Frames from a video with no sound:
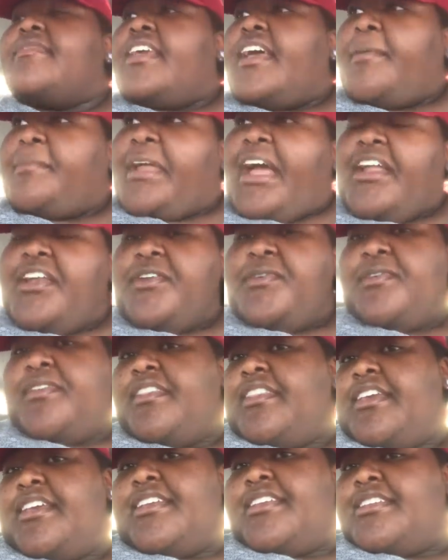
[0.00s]
not doing
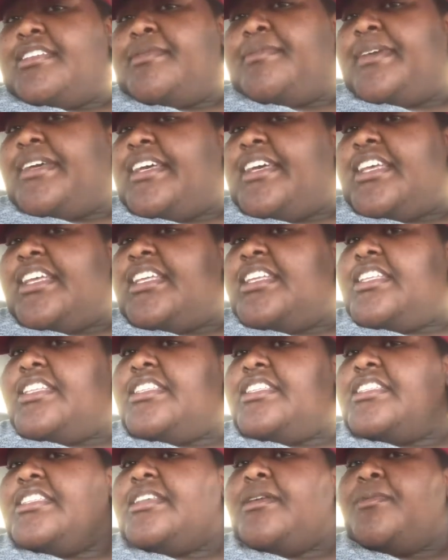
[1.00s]
this
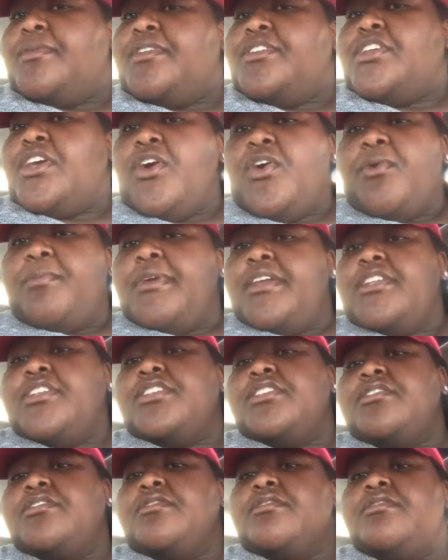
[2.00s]
because someone told me
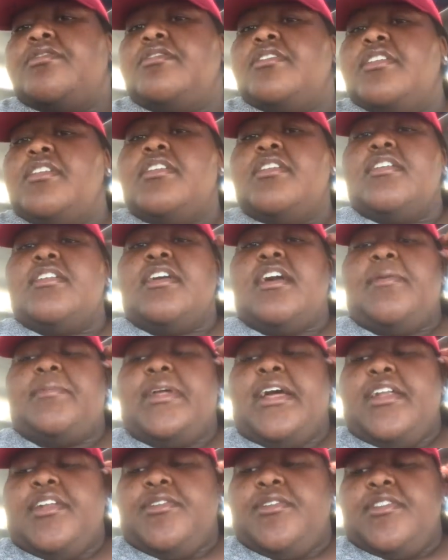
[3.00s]
to. I'm
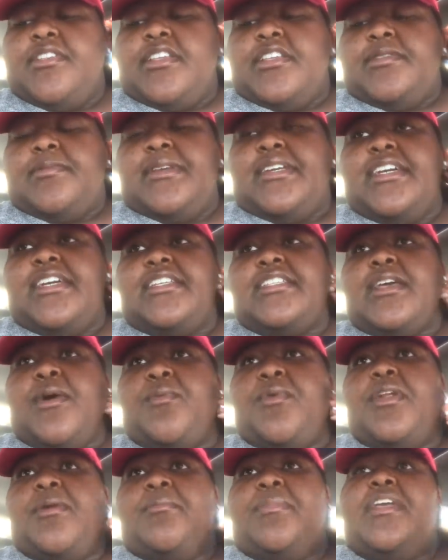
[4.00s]
not doing this because I
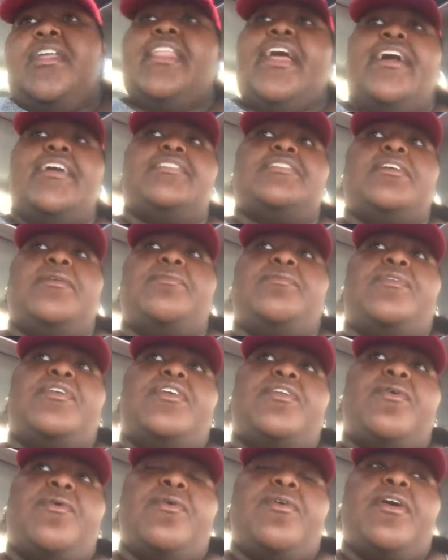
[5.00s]
want to be like
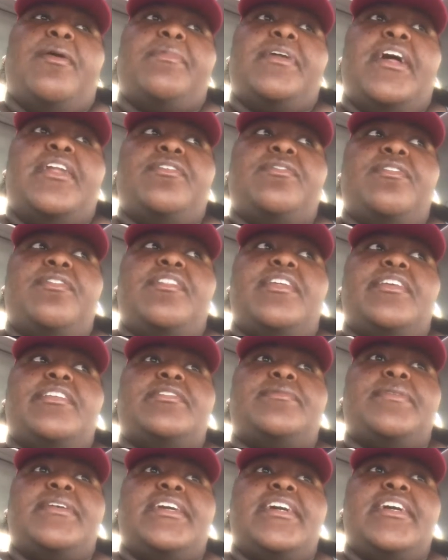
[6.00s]
someone, or I'm not doing
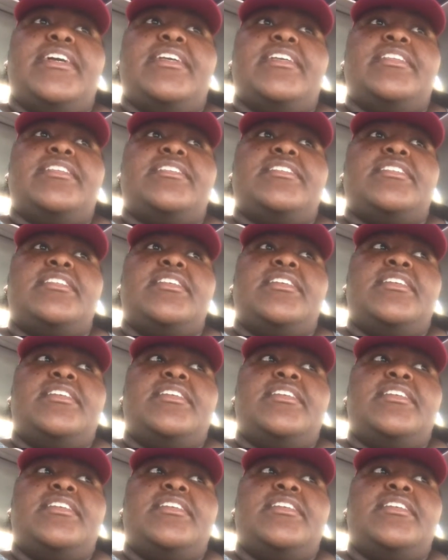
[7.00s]
this because